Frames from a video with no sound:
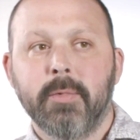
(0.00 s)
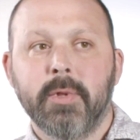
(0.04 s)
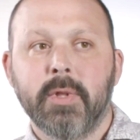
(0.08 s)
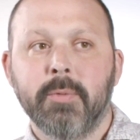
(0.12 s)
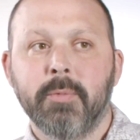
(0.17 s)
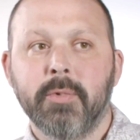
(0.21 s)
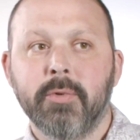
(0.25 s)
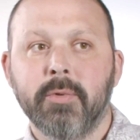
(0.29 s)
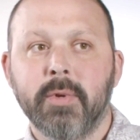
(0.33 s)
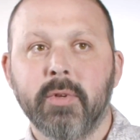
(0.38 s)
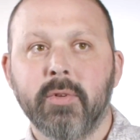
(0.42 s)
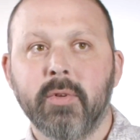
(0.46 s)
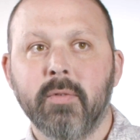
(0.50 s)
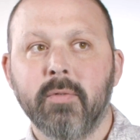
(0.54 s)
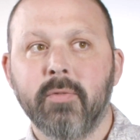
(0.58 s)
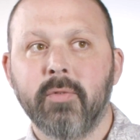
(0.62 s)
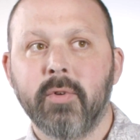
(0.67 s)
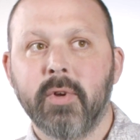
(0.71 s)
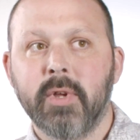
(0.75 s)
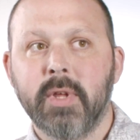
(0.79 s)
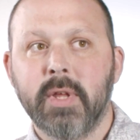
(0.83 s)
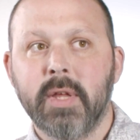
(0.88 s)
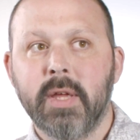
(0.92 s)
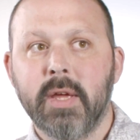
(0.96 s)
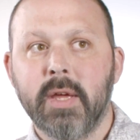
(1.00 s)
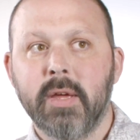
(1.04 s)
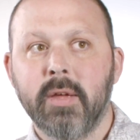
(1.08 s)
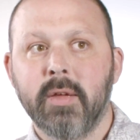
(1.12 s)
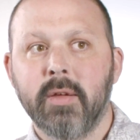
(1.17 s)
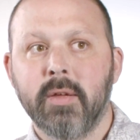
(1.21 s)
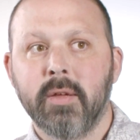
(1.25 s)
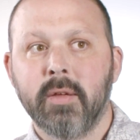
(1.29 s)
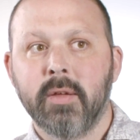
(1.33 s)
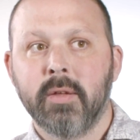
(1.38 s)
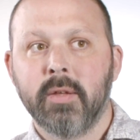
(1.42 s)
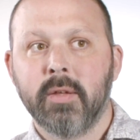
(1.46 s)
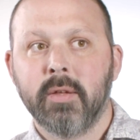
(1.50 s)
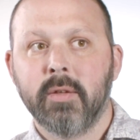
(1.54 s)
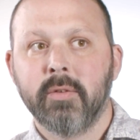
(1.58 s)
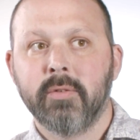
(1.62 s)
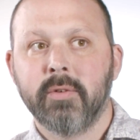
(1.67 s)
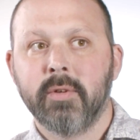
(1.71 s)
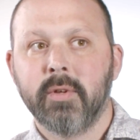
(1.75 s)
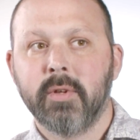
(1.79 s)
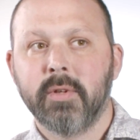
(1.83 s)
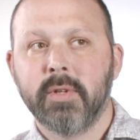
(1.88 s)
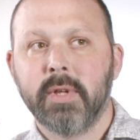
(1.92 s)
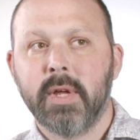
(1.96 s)
which went on for a year
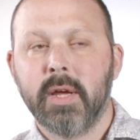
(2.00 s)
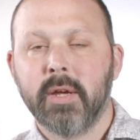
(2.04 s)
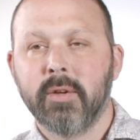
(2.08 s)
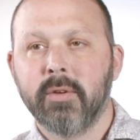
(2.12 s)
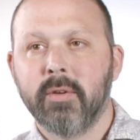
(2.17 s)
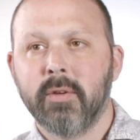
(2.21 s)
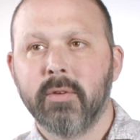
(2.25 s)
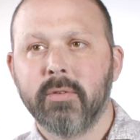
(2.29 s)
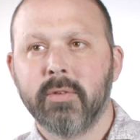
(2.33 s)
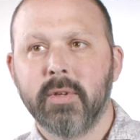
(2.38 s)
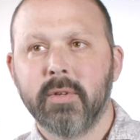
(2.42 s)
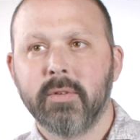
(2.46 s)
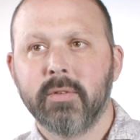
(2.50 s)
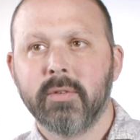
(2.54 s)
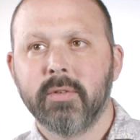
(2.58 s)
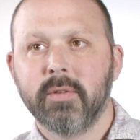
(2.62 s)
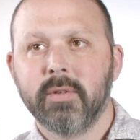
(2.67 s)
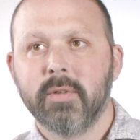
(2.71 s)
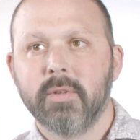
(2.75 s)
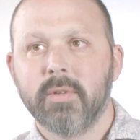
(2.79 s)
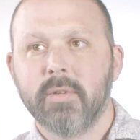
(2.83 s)
until diagnosis.